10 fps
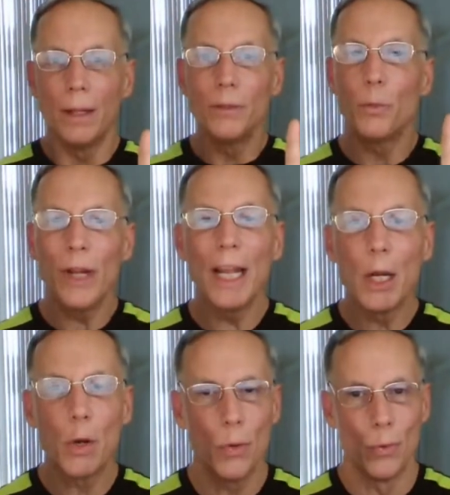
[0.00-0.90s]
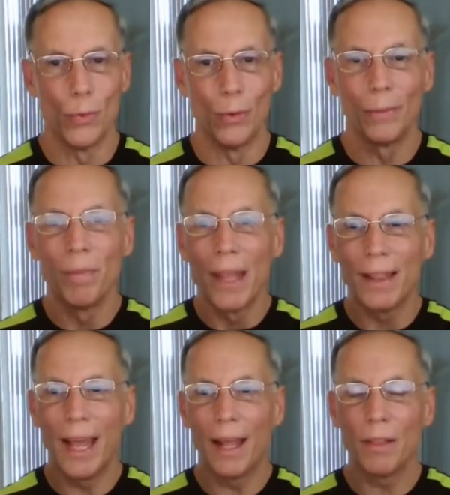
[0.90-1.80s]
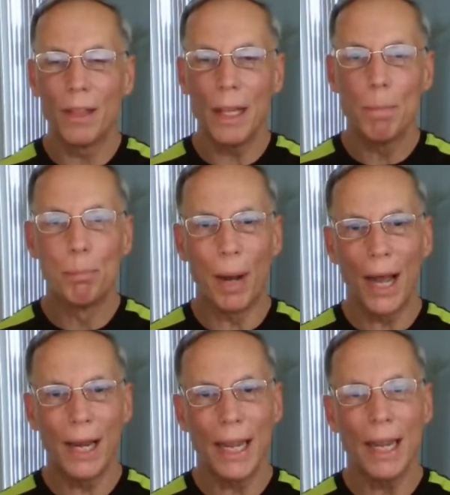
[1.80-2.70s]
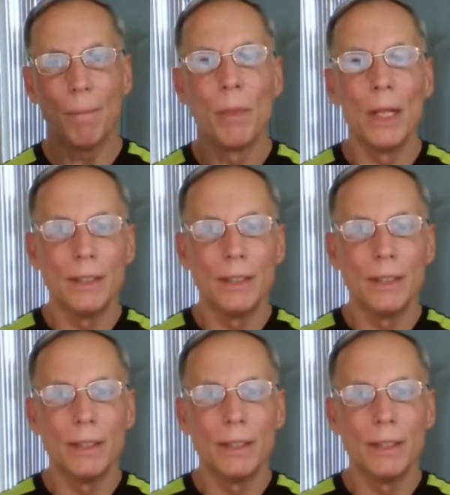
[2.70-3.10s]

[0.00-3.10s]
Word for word: it's really cool that the body